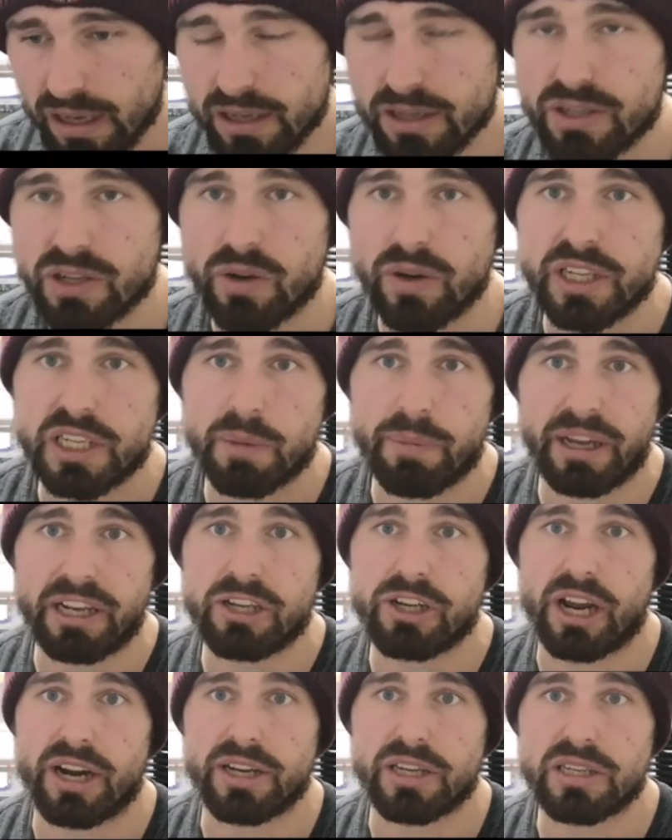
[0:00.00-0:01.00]
So it's a big
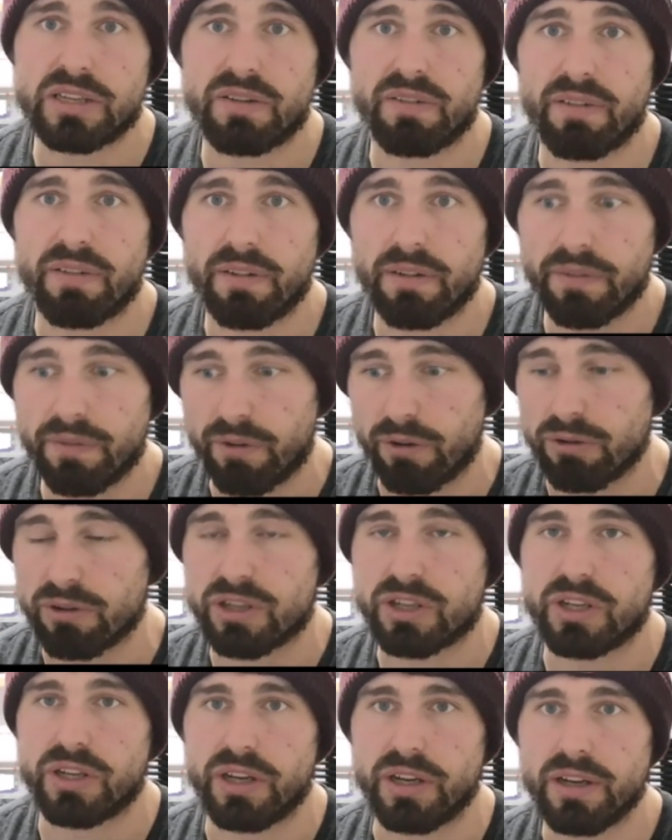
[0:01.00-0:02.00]
chance for
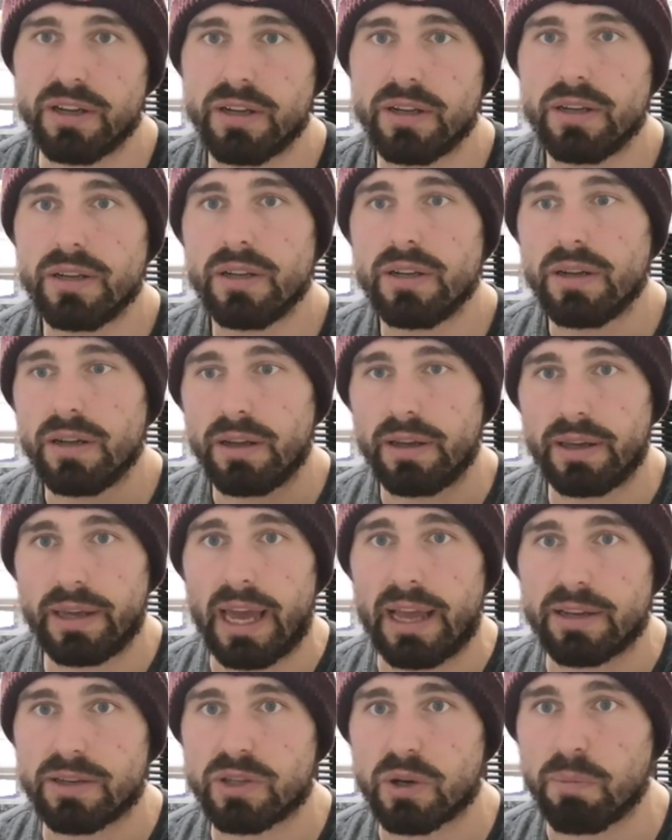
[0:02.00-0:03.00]
us to
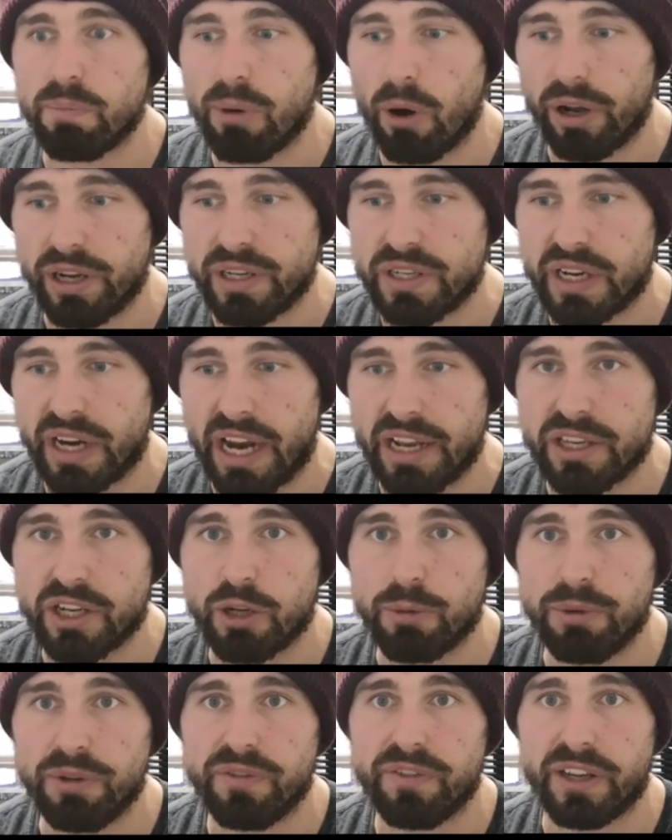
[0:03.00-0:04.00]
get some points and get into
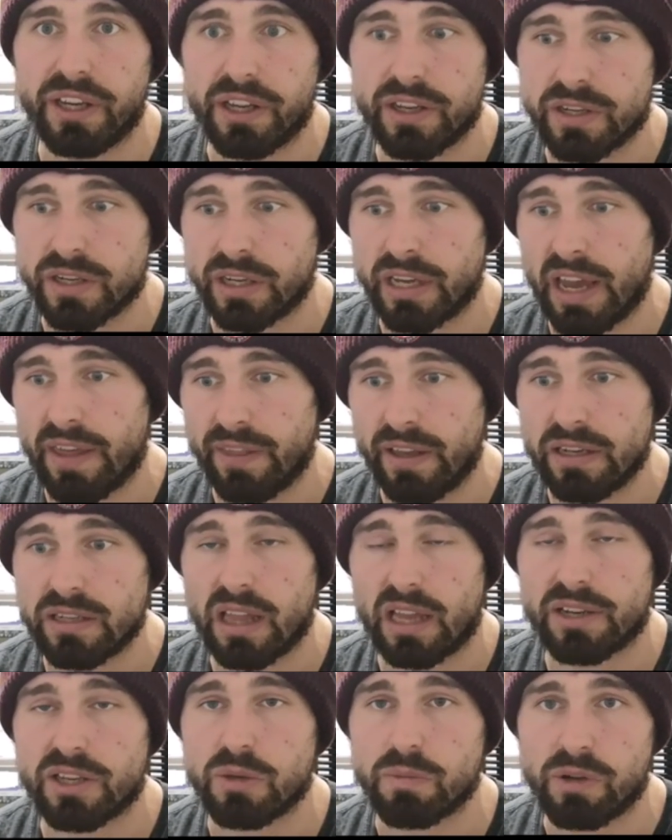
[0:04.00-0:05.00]
double figures and get these
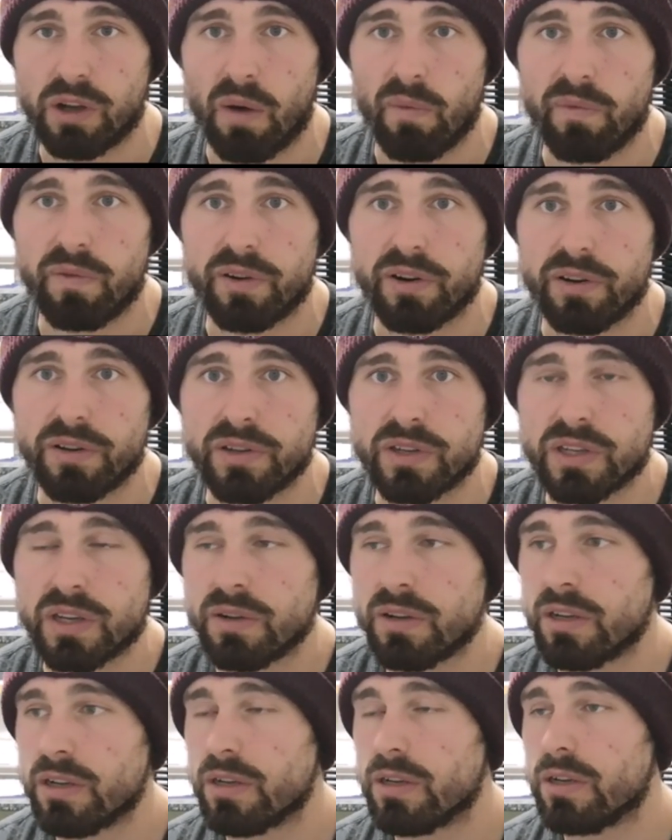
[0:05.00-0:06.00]
lads some confidence.
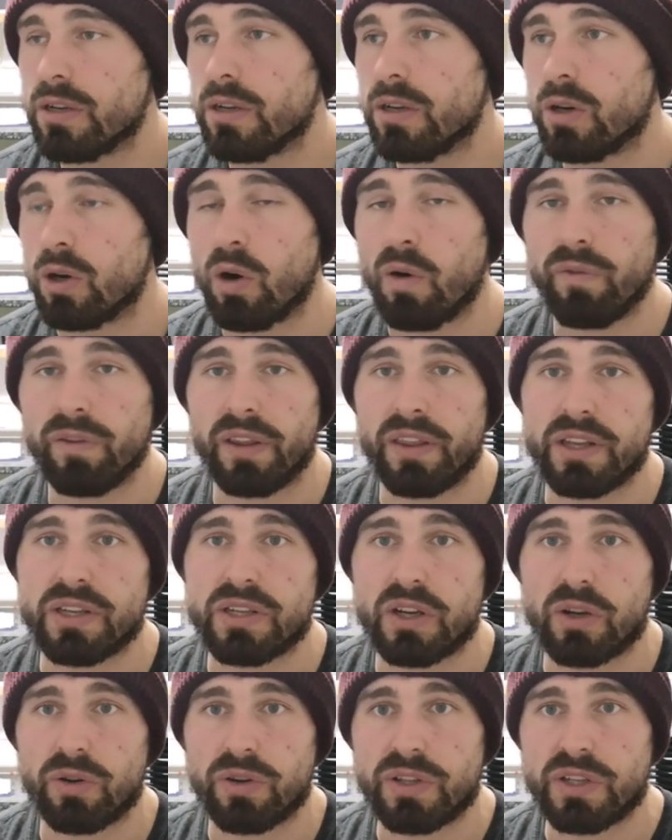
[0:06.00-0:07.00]
Hopefully
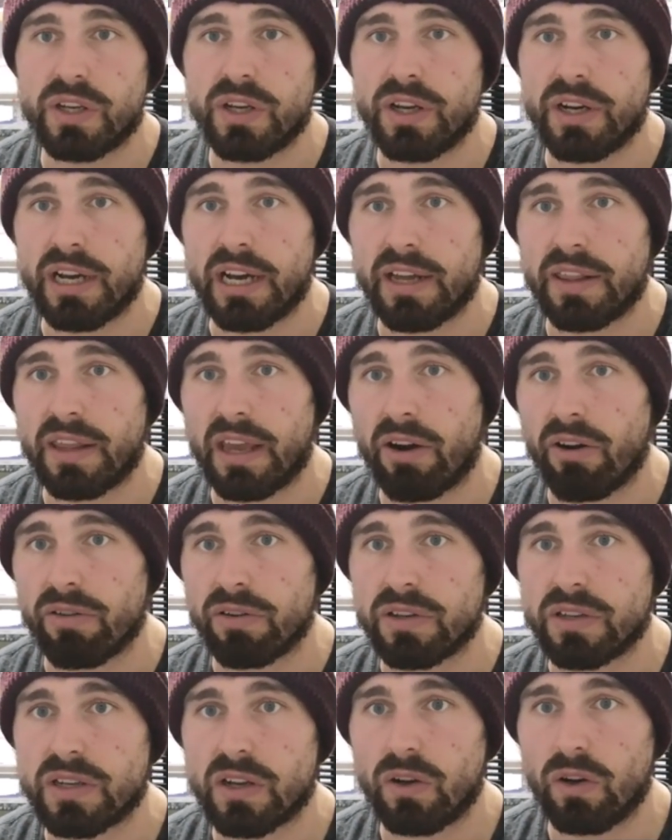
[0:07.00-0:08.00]
there's a good turnout there
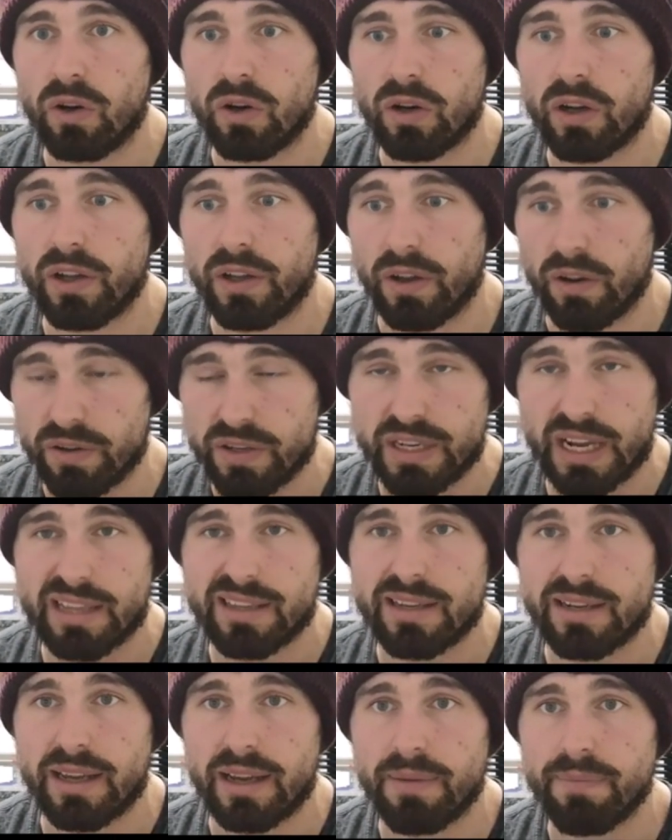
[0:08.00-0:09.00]
on
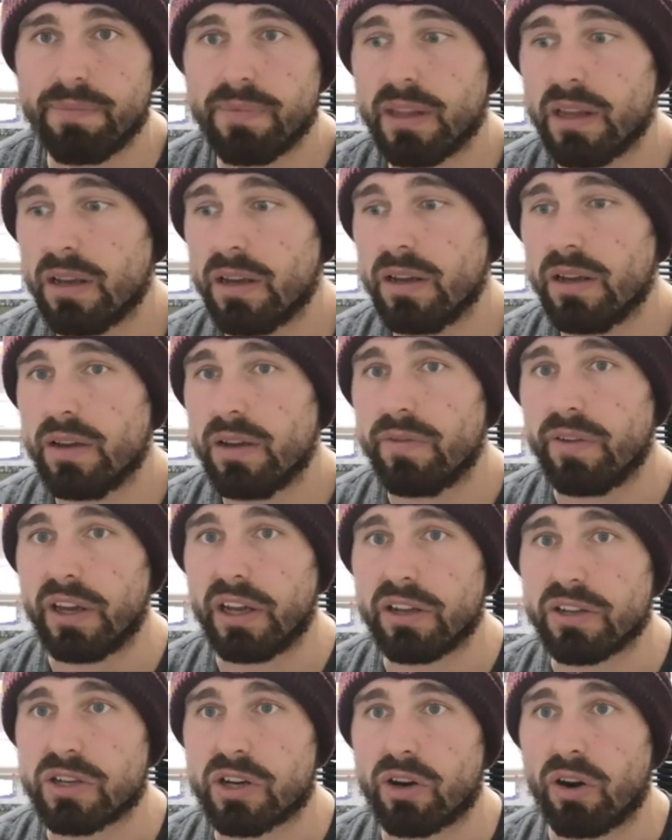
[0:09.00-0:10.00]
Saturday.
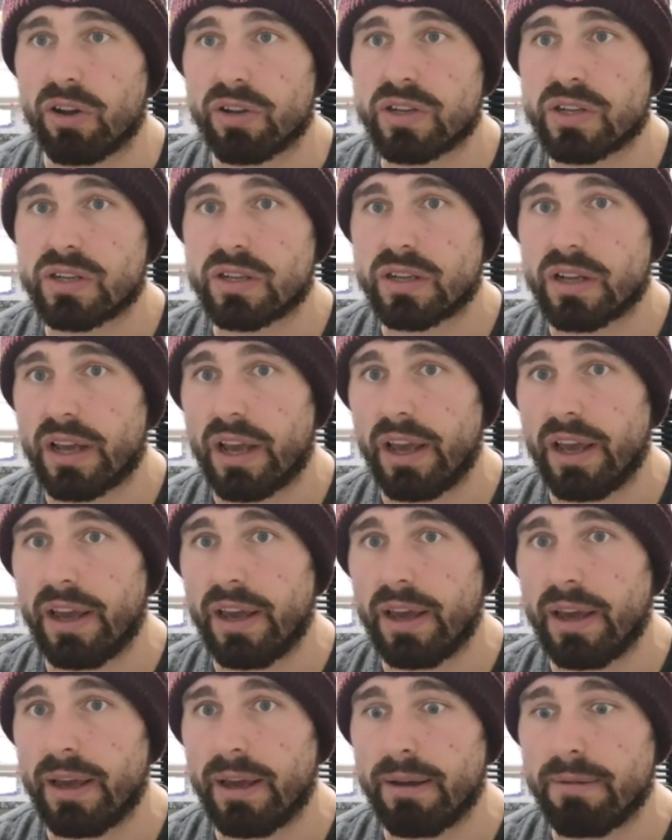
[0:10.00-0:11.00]
Fingers crossed.
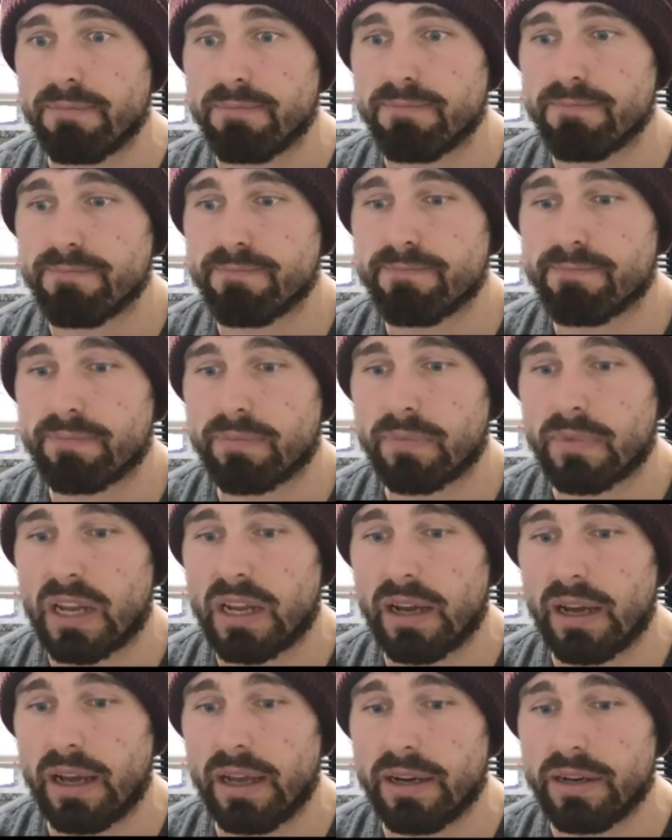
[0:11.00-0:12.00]
And
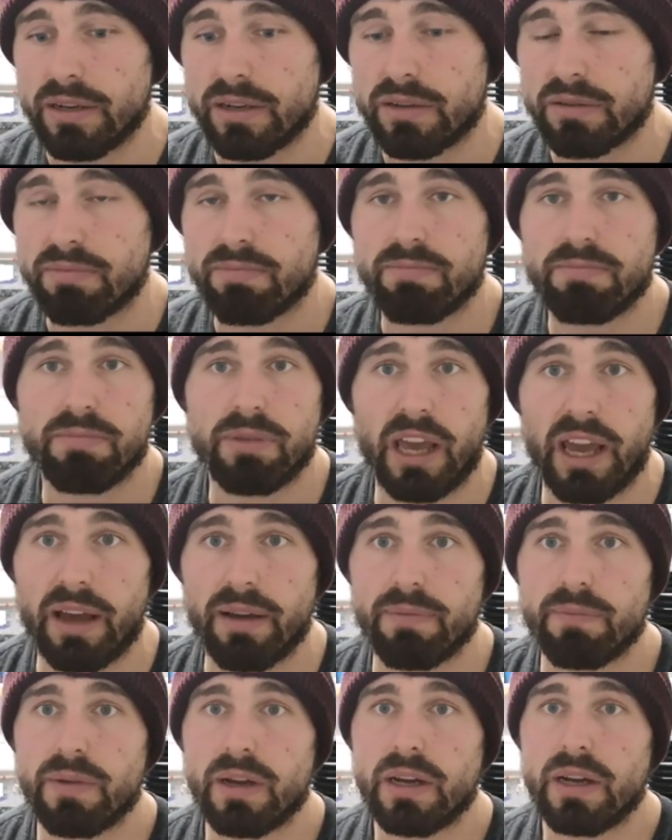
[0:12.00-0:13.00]

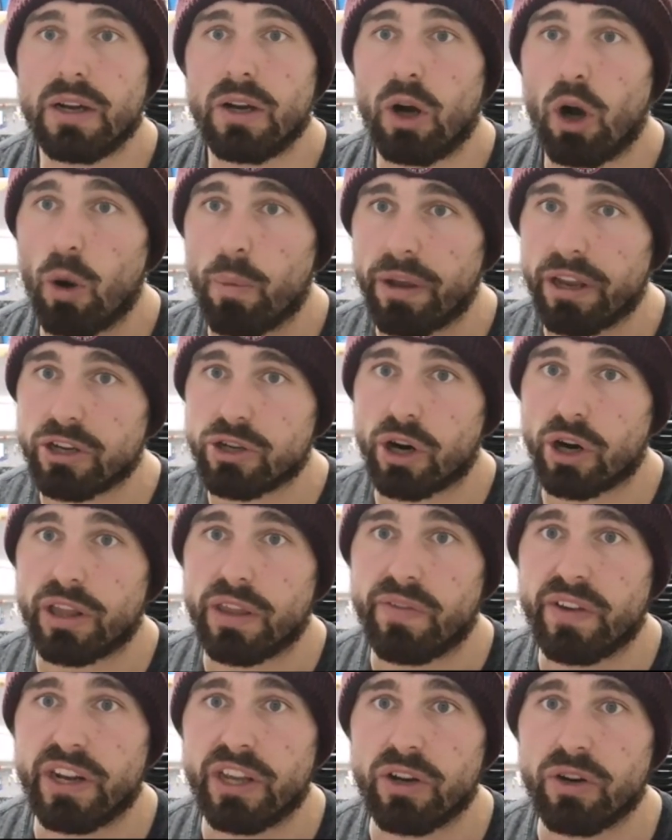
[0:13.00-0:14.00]
yeah, hope you enjoy
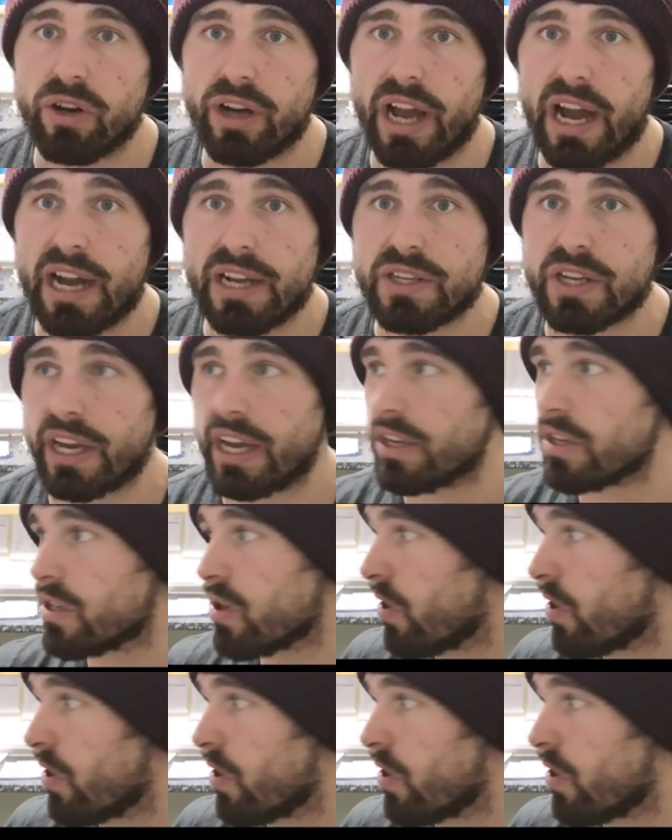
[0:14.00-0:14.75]
the video, guys. Again,